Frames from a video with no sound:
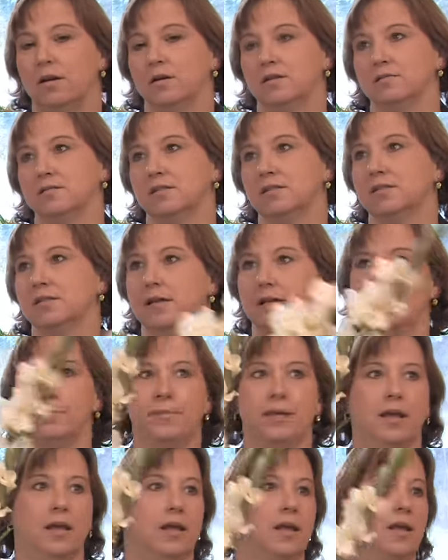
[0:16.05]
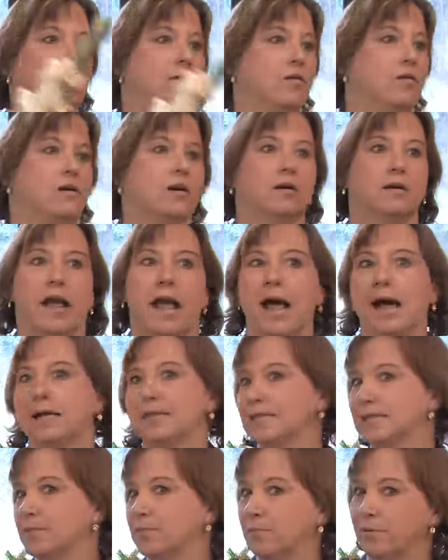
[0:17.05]
cinnamon or
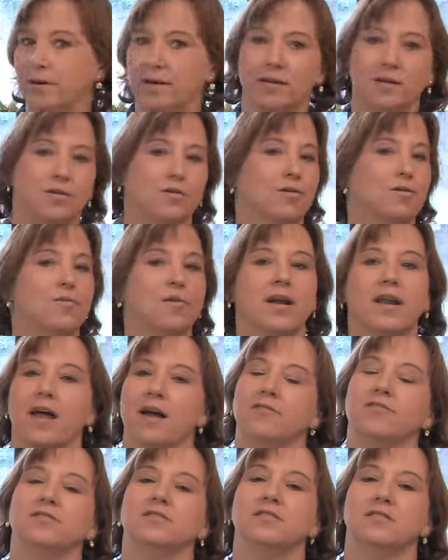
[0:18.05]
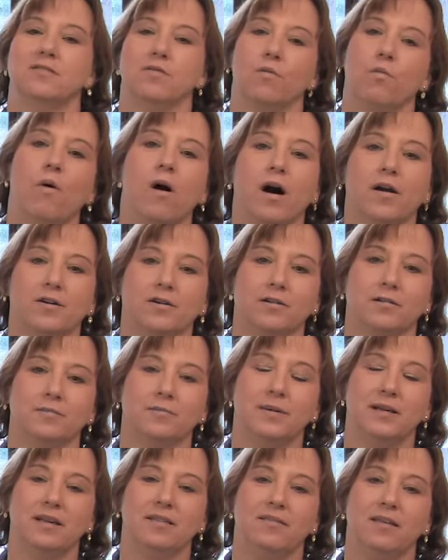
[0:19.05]
aspirin or whatever to the water.
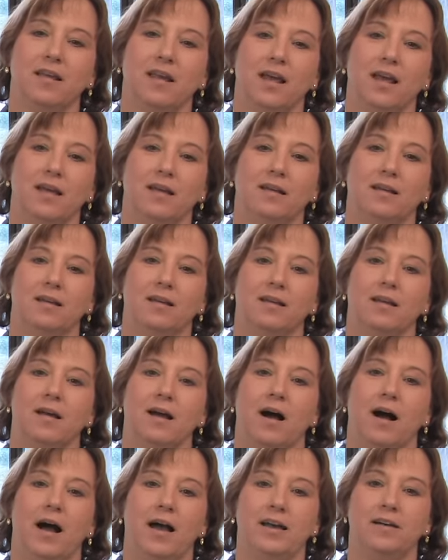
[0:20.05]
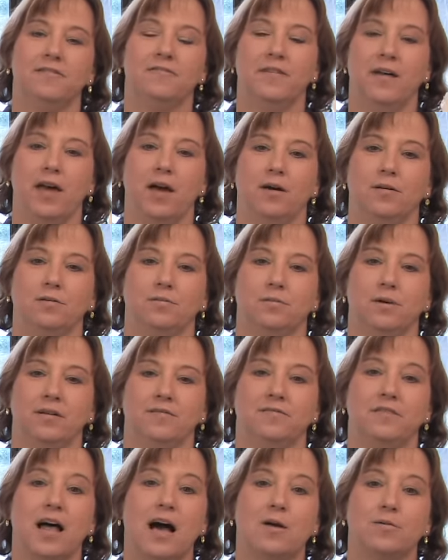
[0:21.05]
But in the end, I have found
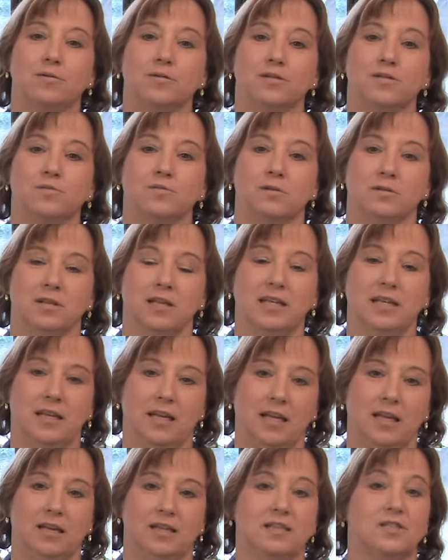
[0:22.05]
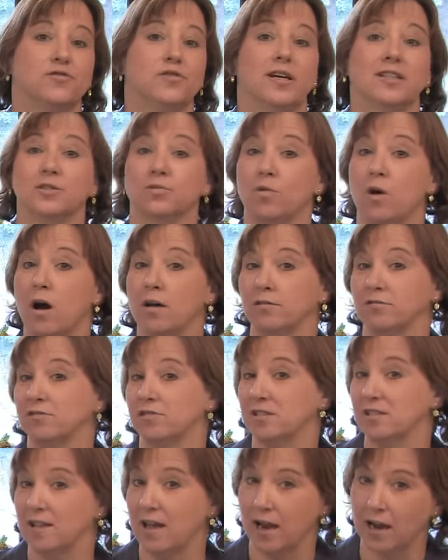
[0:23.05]
what flowers really need is fresh water,
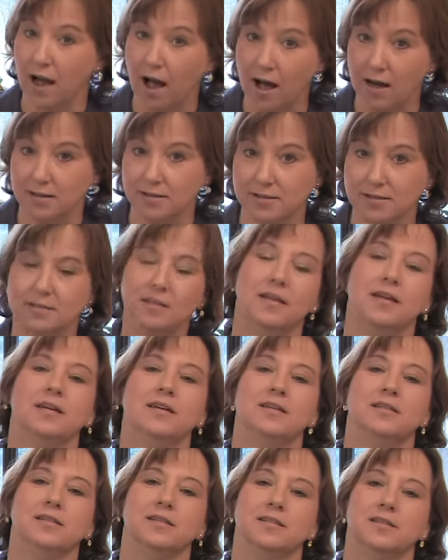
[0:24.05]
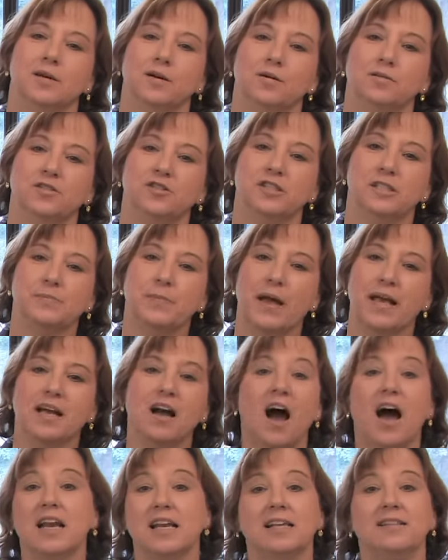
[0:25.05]
just like us. So just by
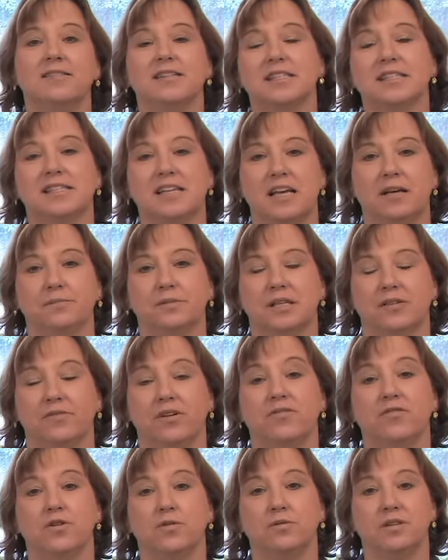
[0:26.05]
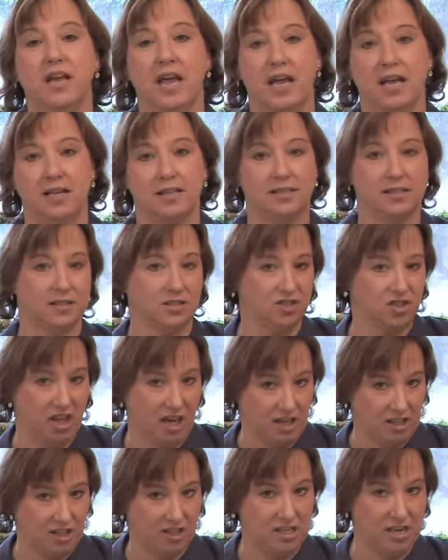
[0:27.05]
cutting the stems every few days and
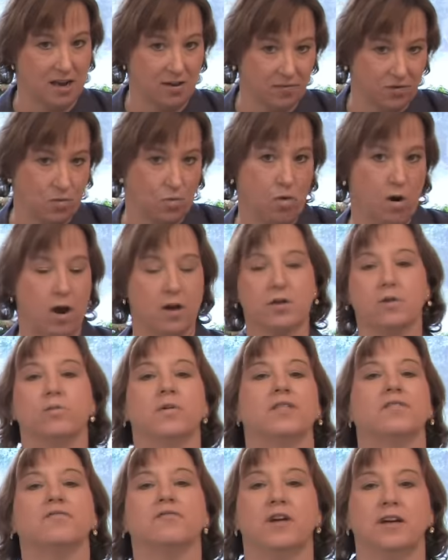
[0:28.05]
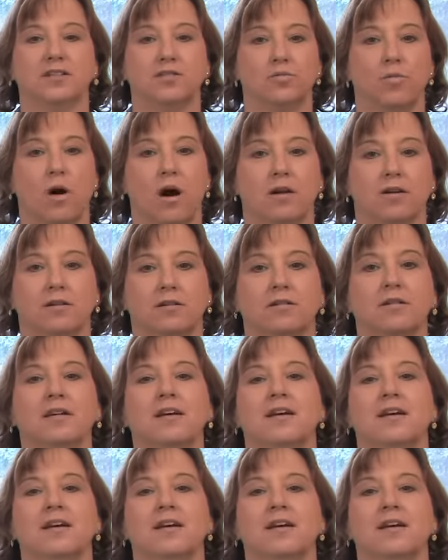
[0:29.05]
changing out the water with fresh water,